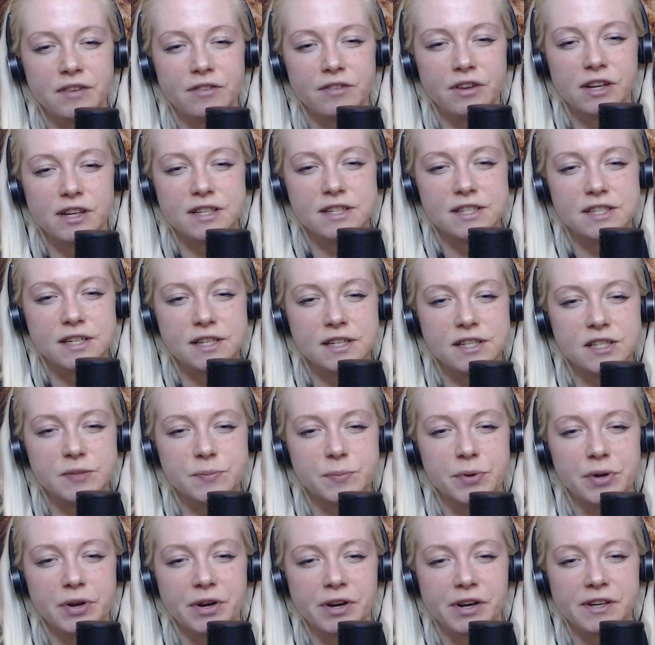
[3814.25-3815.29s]
Previous
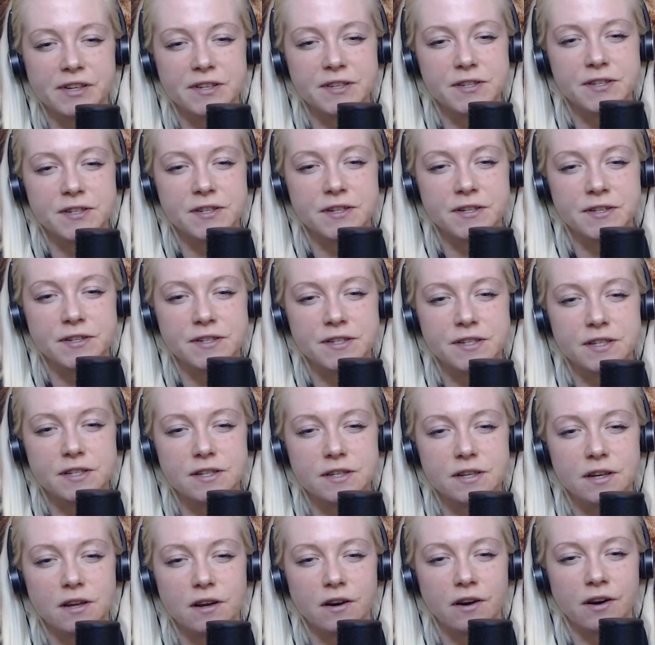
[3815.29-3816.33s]
experiences
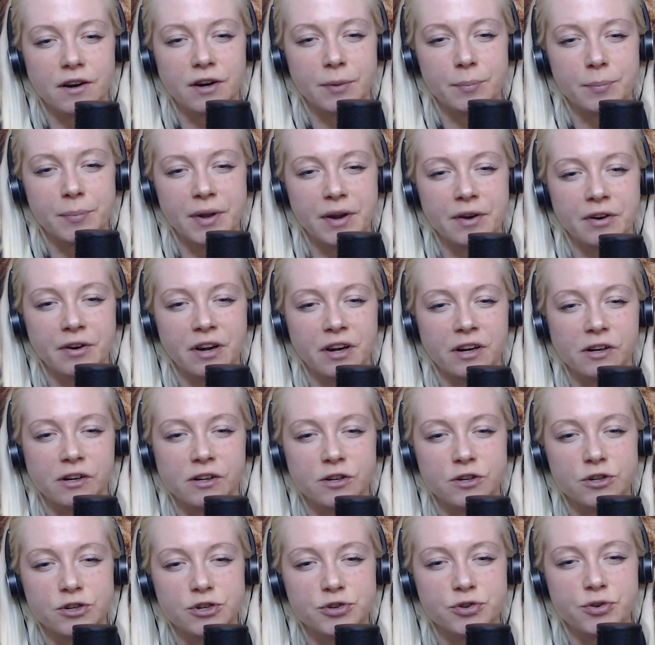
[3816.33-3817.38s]
are a barrier
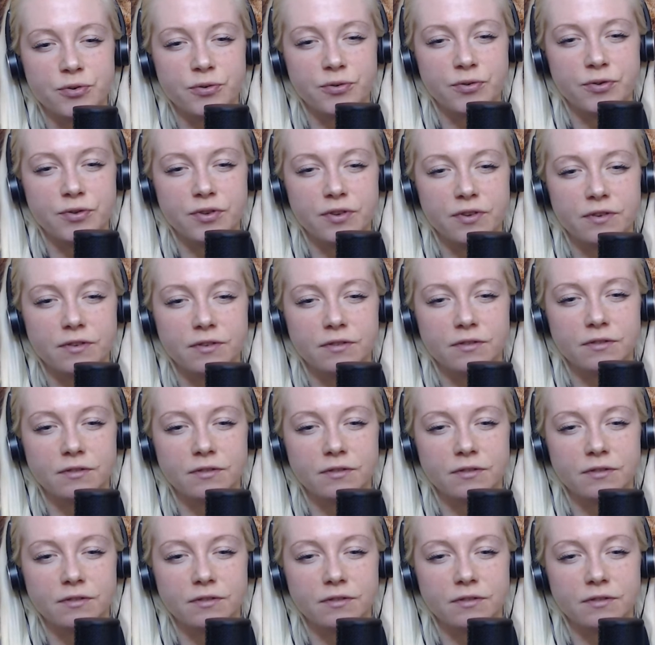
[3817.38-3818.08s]
to truth.